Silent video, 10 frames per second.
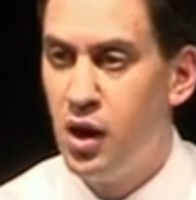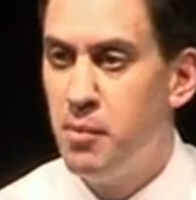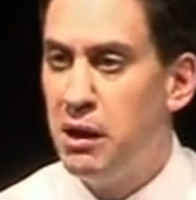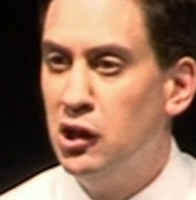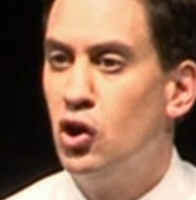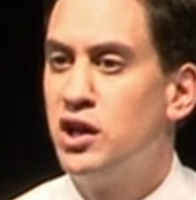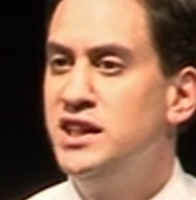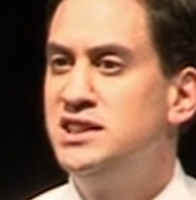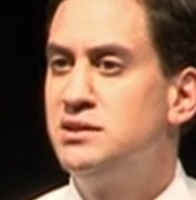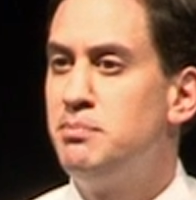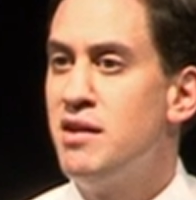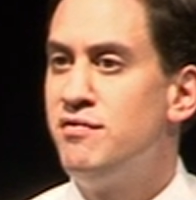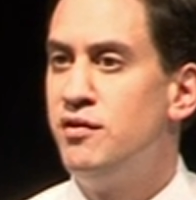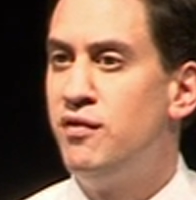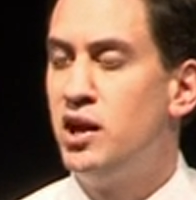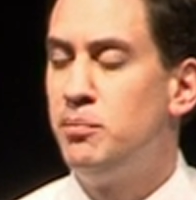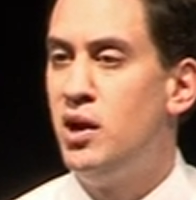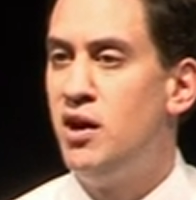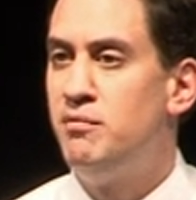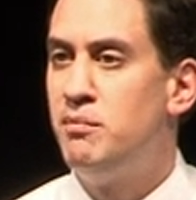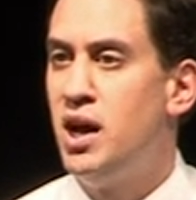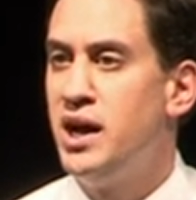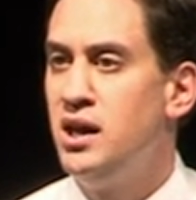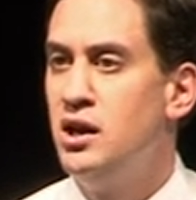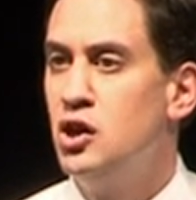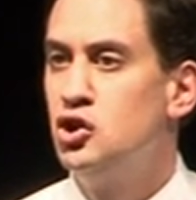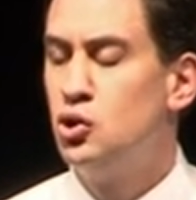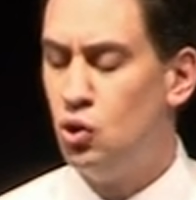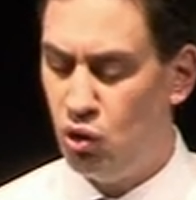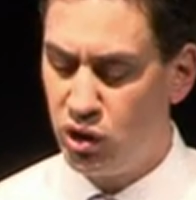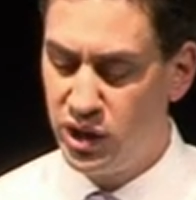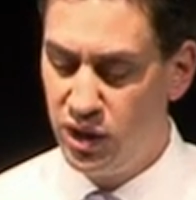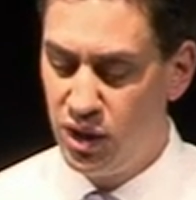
But look, and this is the final part of my talk,